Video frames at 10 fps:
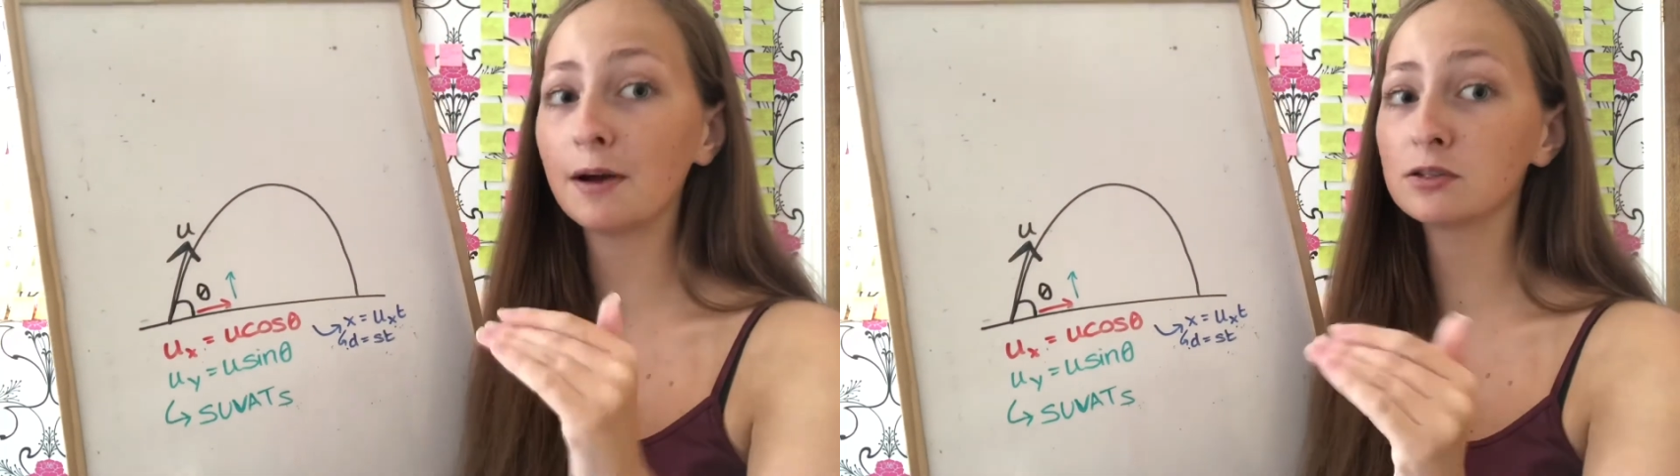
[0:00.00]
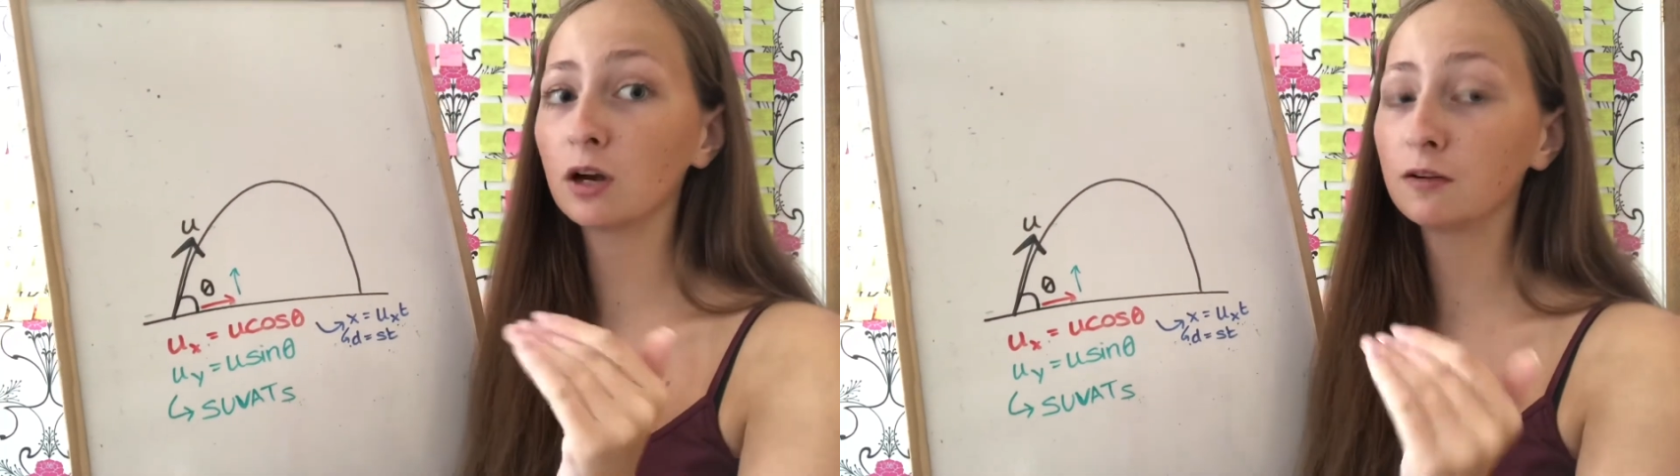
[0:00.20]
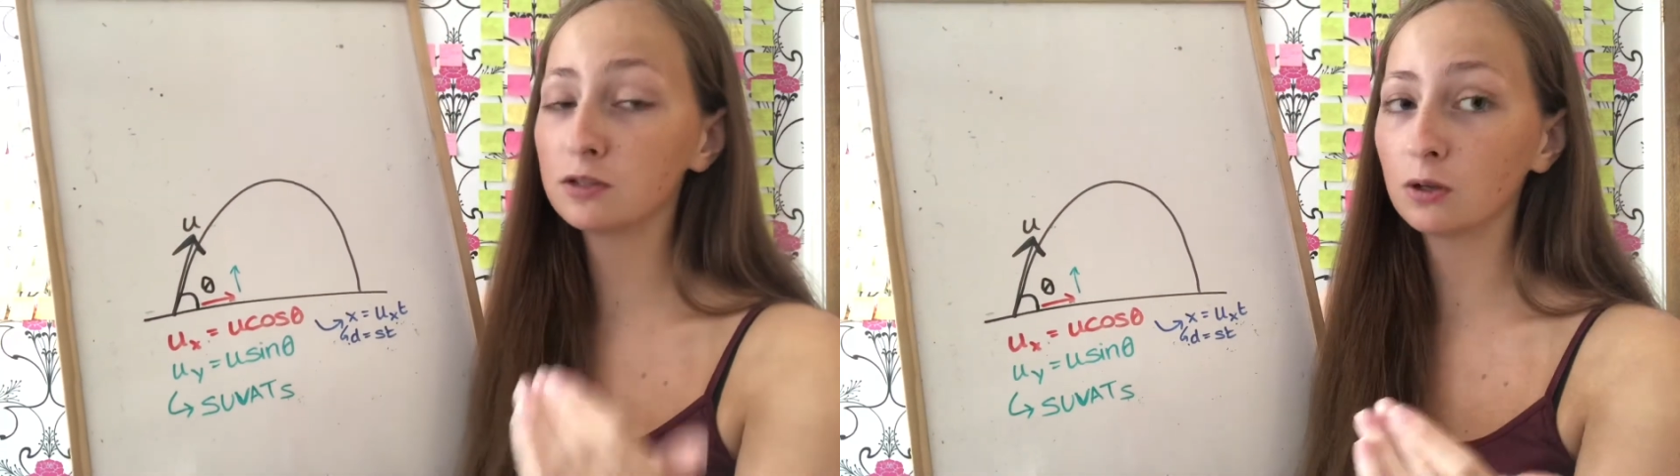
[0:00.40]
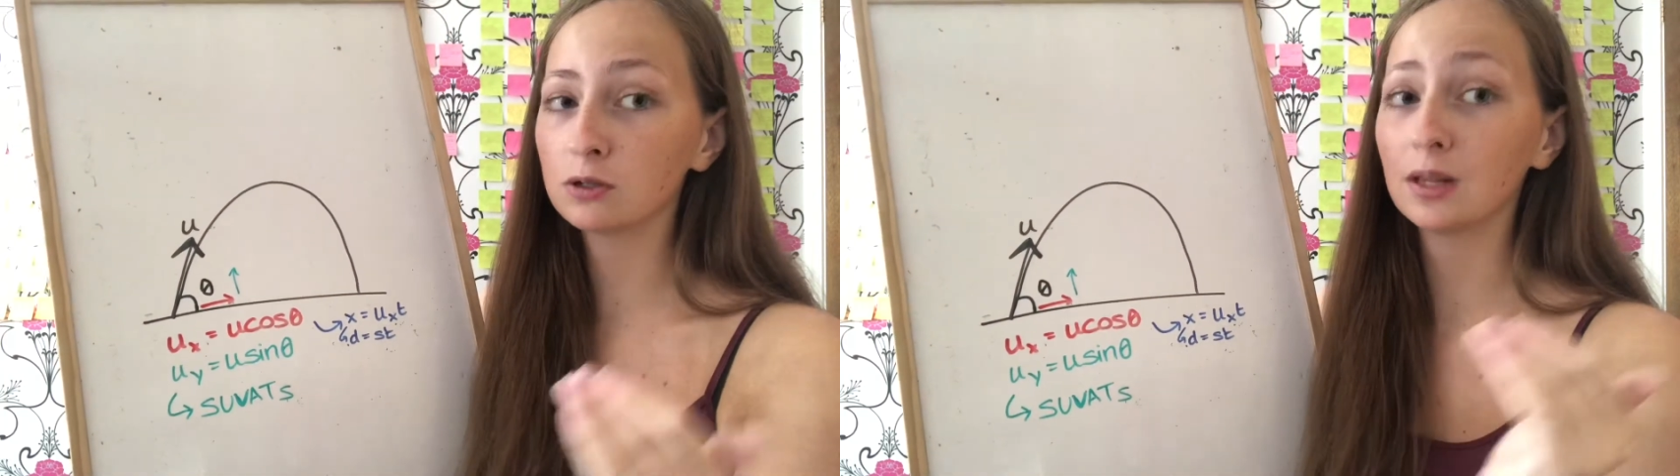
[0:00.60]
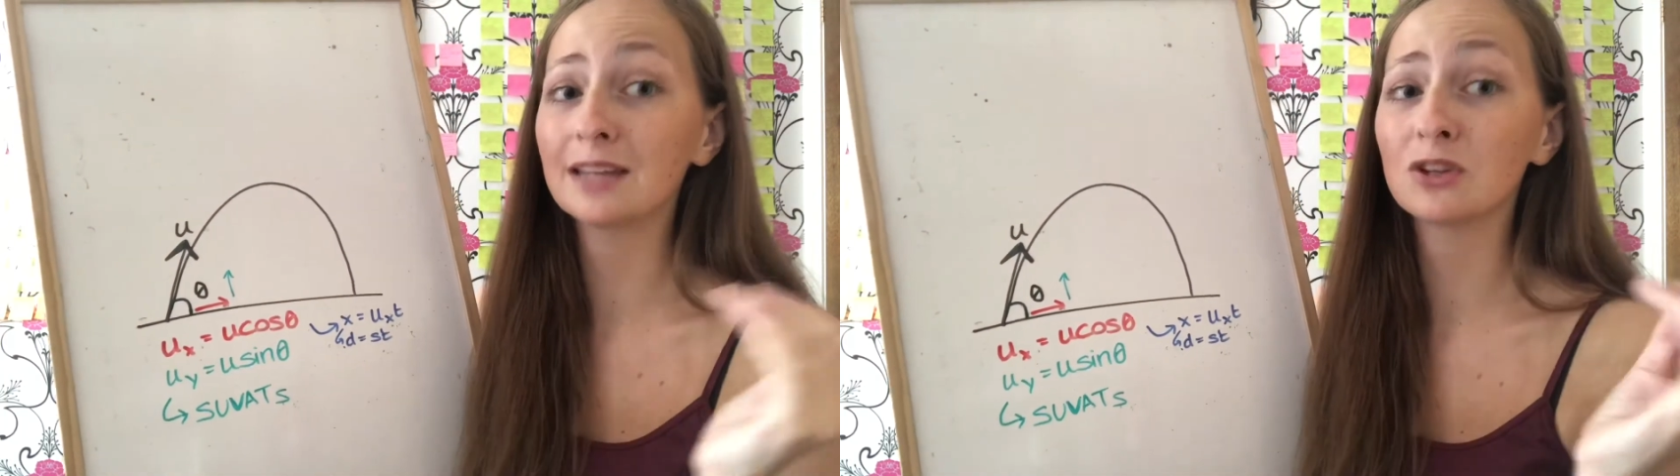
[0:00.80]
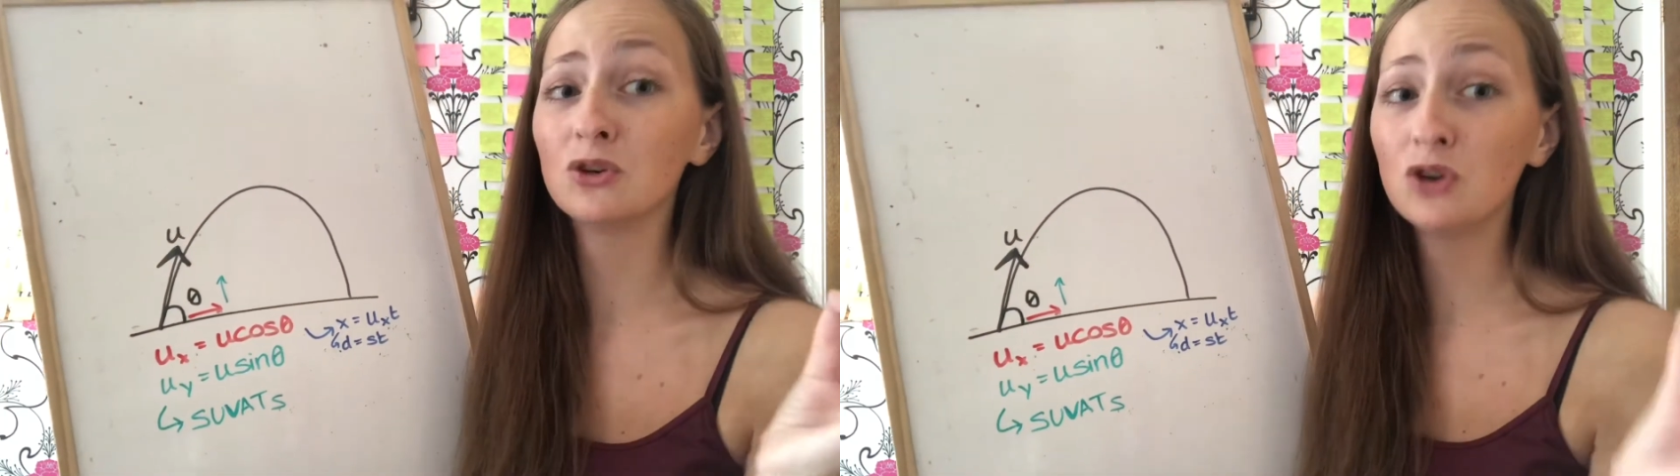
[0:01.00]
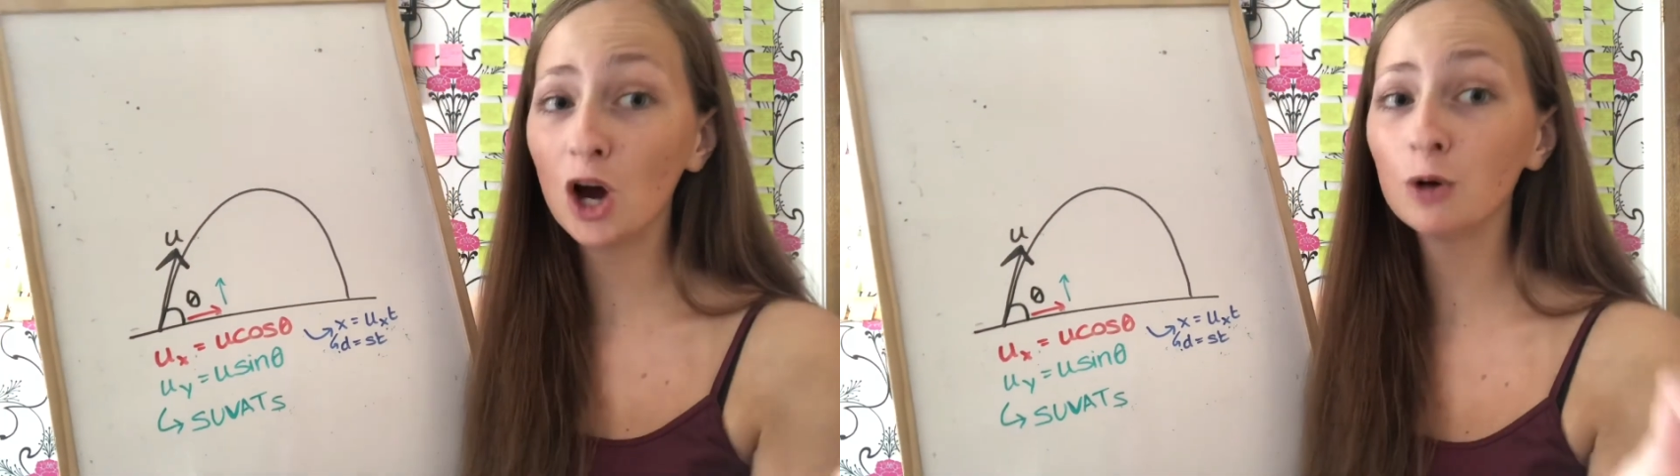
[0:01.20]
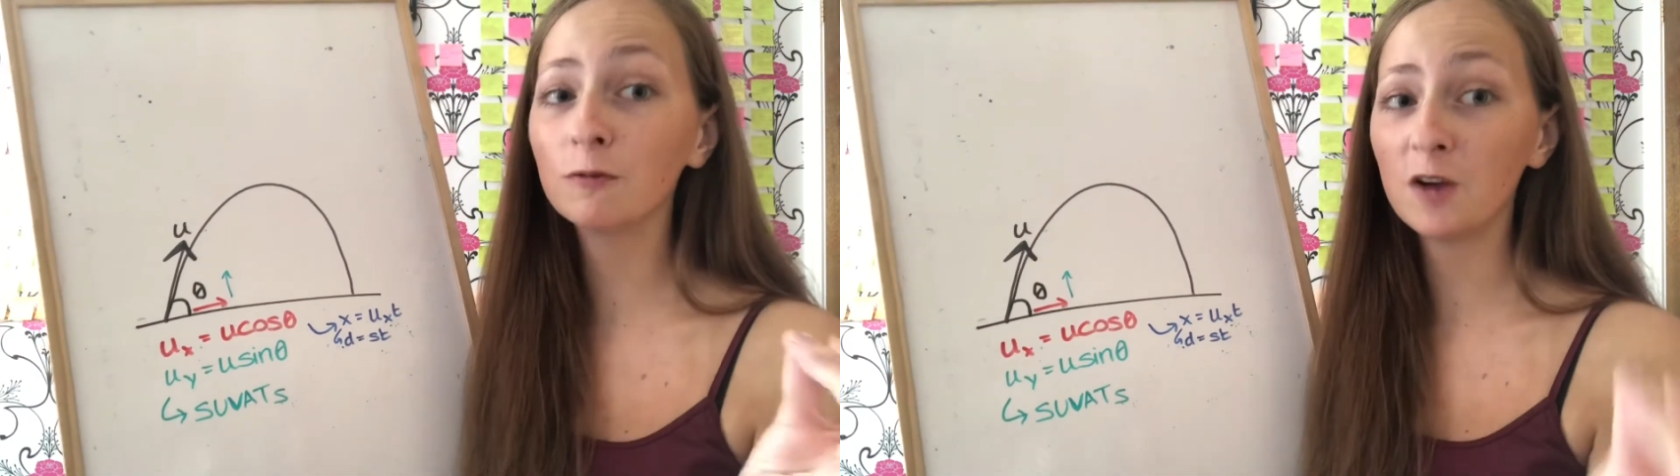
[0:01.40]
whereas horizontal has
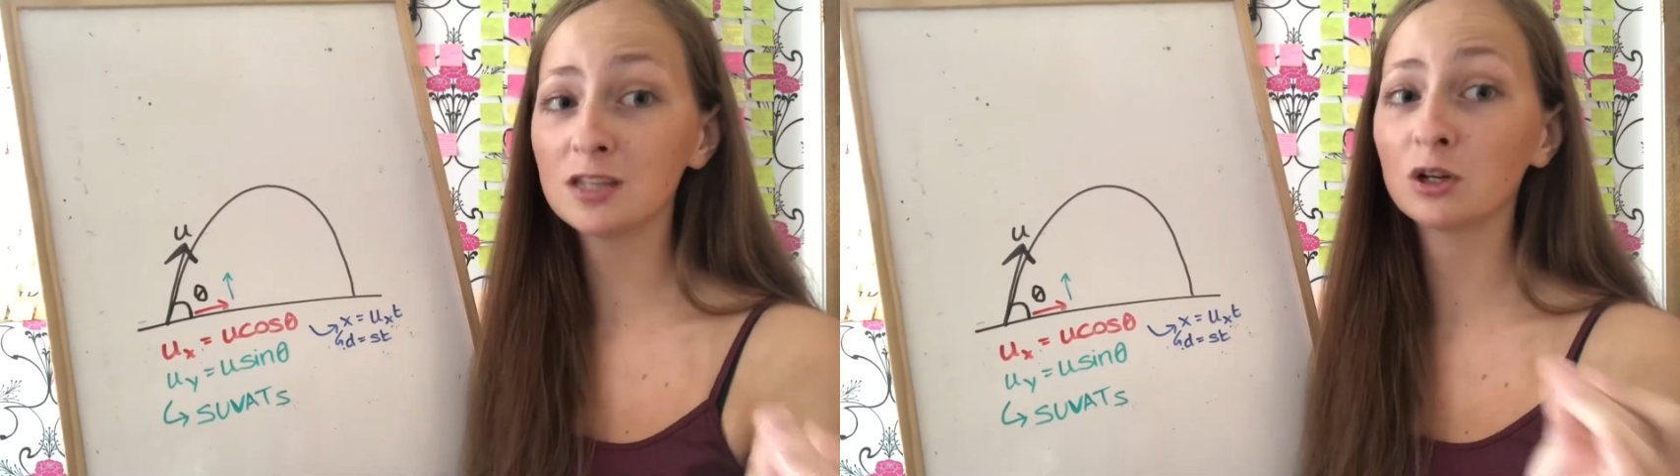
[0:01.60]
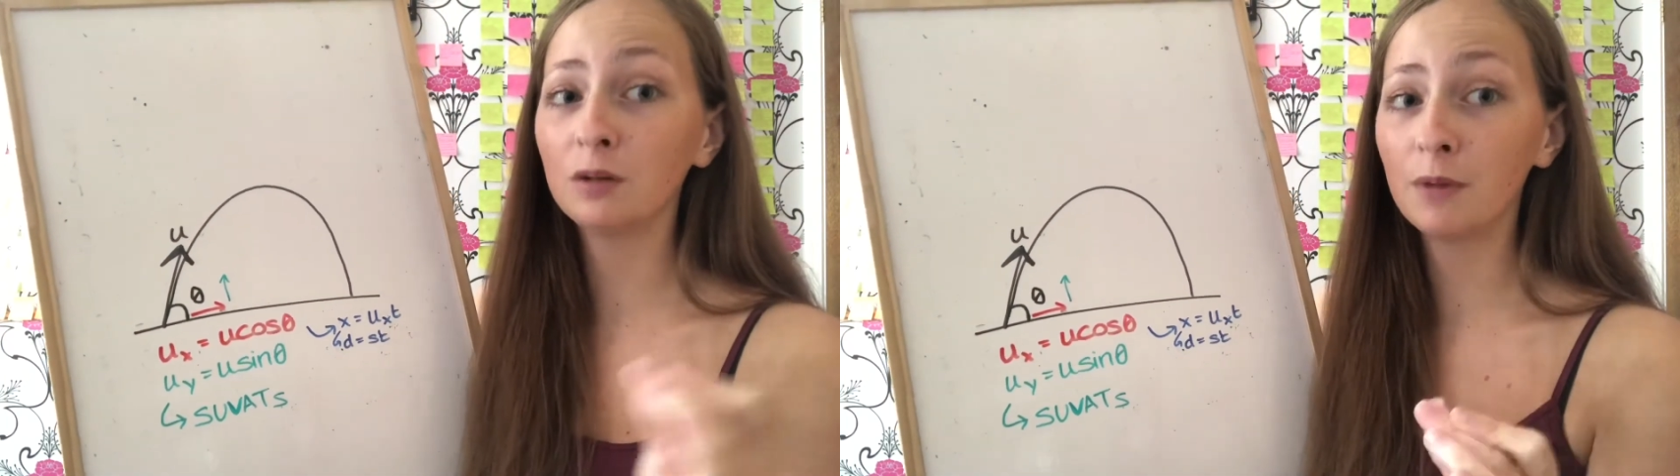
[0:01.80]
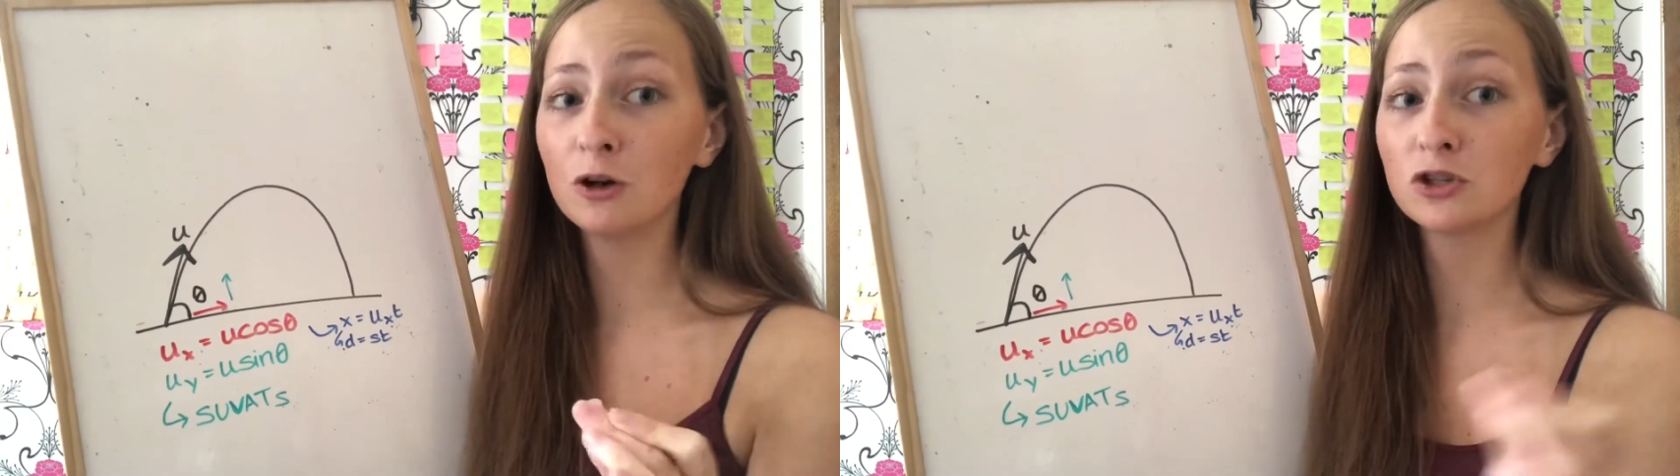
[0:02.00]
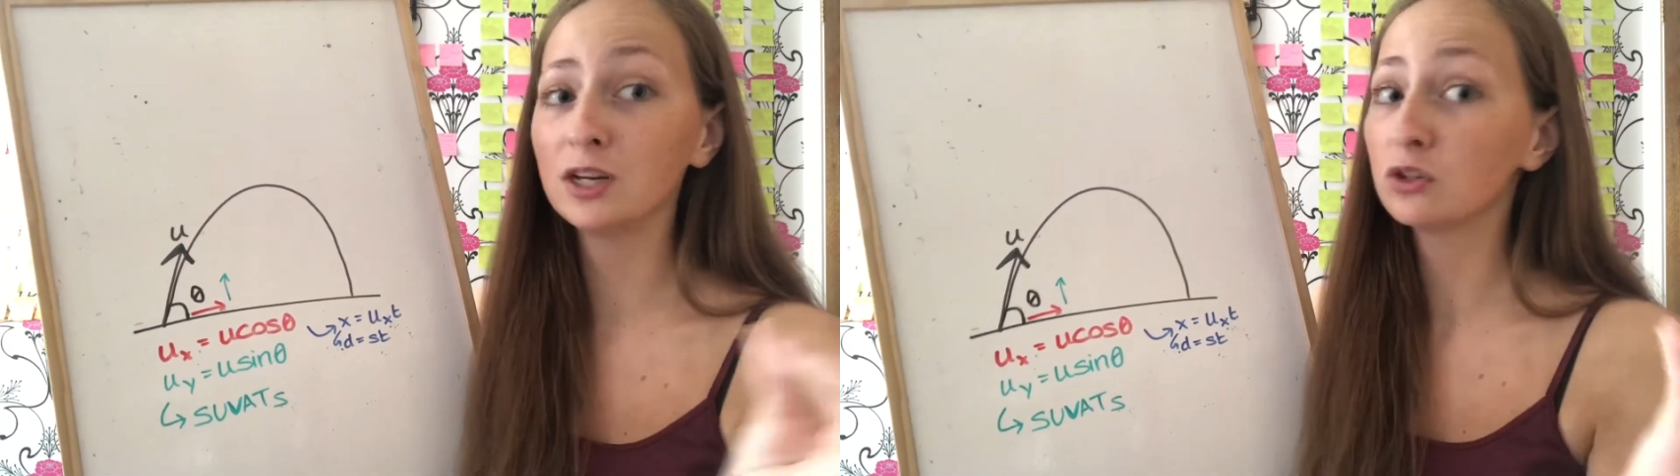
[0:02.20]
no vertical motion.